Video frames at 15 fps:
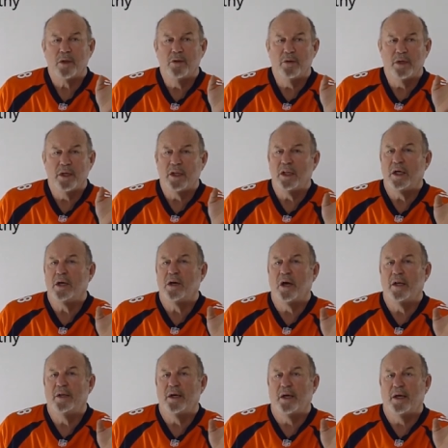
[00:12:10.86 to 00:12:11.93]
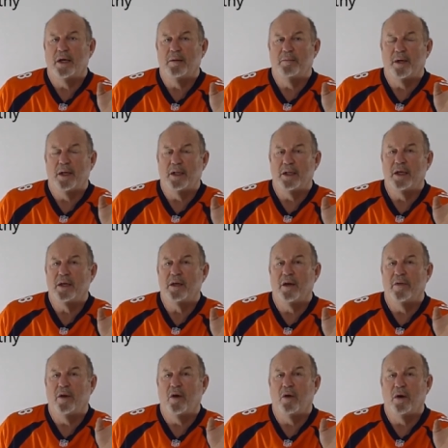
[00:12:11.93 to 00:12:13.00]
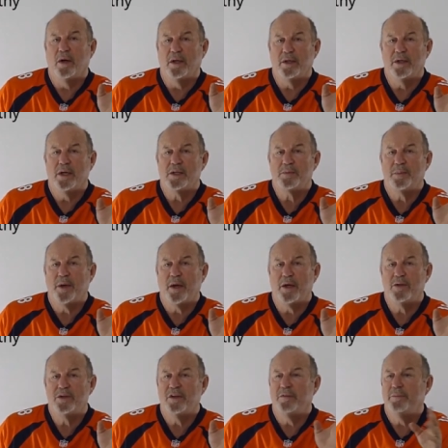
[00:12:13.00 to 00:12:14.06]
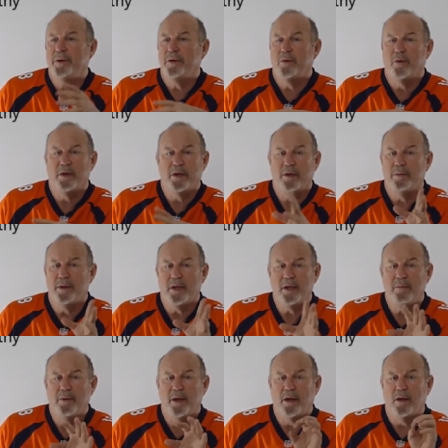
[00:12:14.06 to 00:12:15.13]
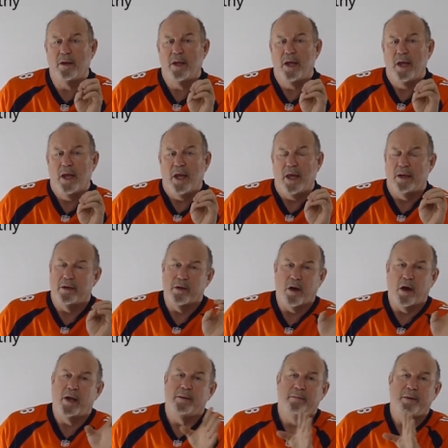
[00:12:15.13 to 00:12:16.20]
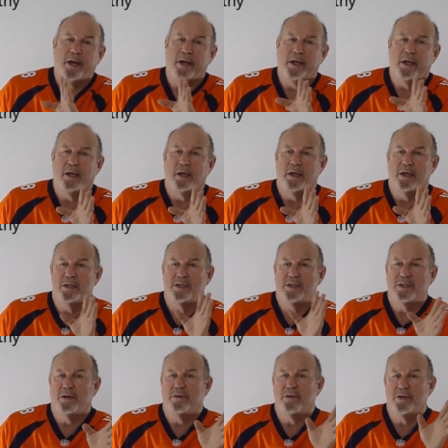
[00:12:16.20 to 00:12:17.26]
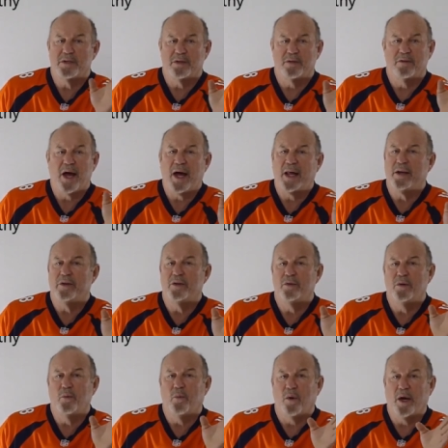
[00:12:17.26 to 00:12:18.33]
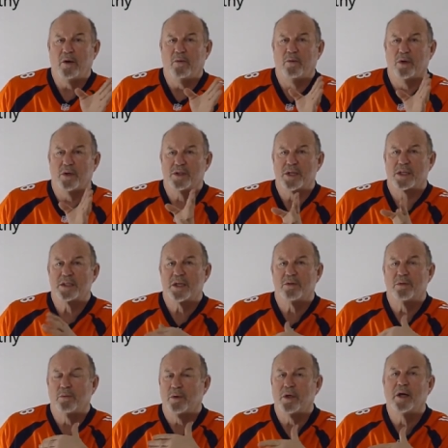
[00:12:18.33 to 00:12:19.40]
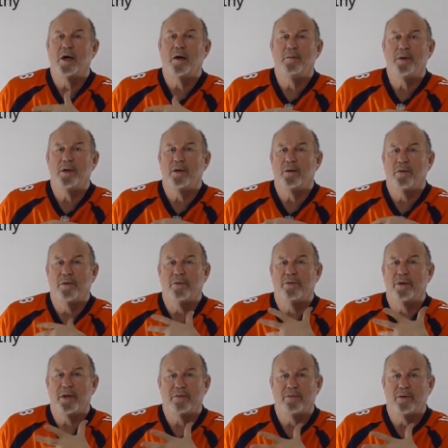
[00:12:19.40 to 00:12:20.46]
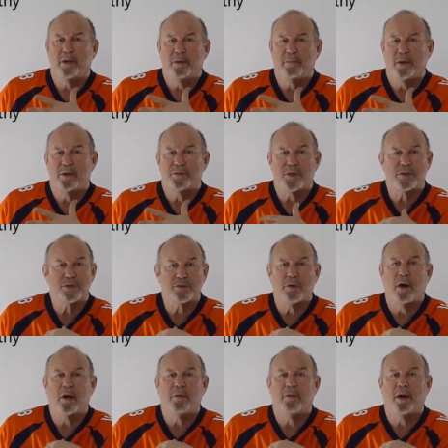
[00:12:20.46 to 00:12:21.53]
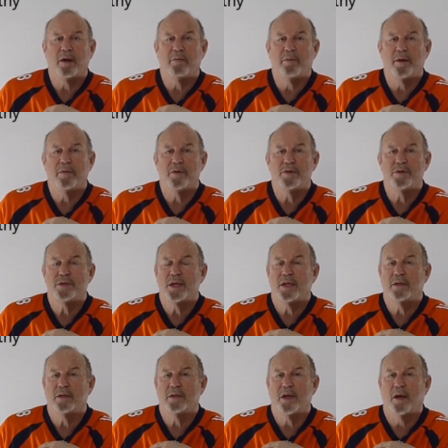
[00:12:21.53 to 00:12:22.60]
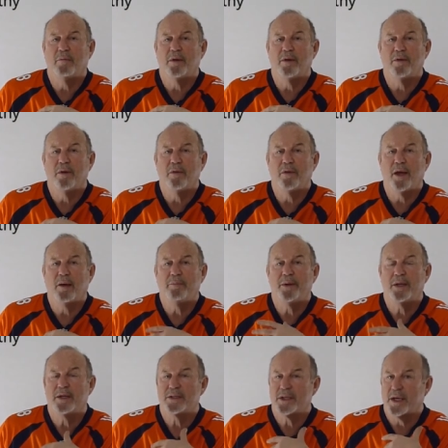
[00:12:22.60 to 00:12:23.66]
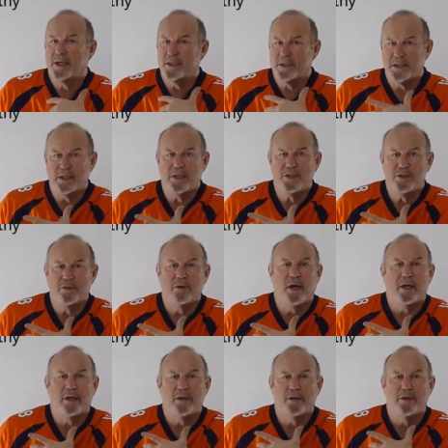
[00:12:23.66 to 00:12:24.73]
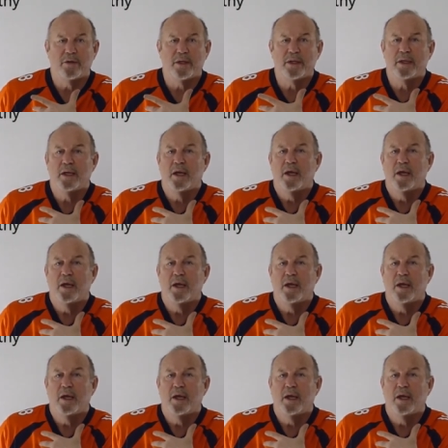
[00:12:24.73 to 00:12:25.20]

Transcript: You can click on a link on the index page, give me your email, and an automatic series of how to do it, why it works, etc. will come to you in 3 different emails. I'd strongly recommend that you take the time to do that because I can teach you how to do it